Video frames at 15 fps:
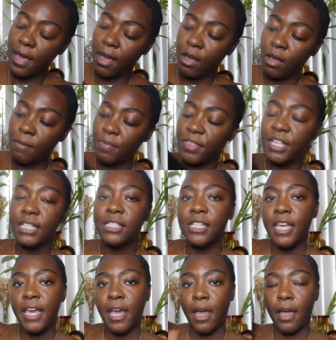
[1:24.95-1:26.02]
Um, this
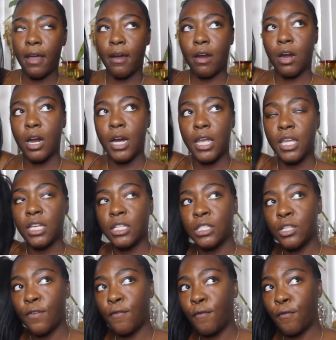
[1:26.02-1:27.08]
hair
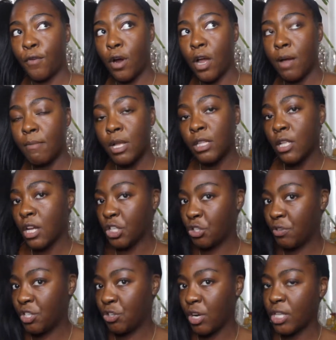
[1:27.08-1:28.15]
is from
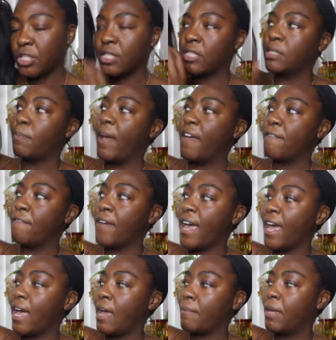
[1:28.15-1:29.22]
Luxury Tresses by
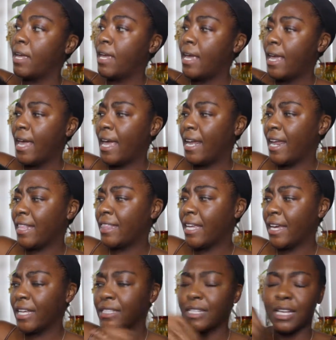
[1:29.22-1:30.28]
Fab, and I
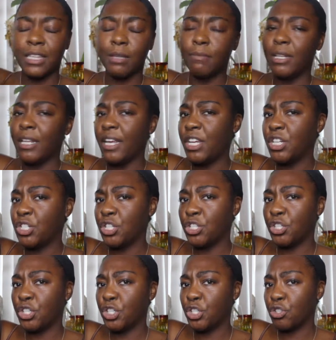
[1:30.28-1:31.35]
think it's like the
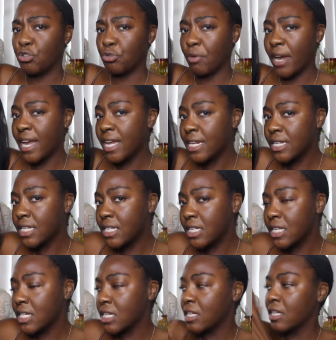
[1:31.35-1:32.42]
Malaysian
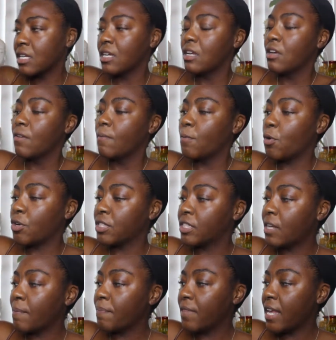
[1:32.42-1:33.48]
straight or
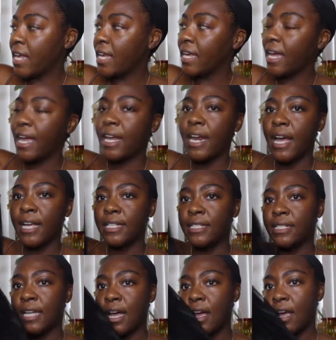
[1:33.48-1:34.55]
something, and I
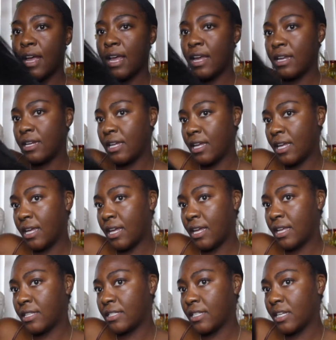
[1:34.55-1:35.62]
dyed
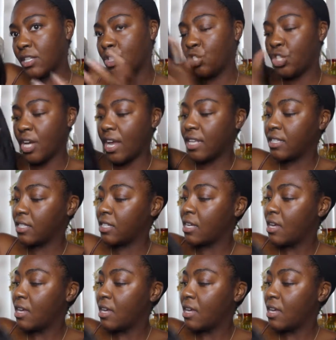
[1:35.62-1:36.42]
it jet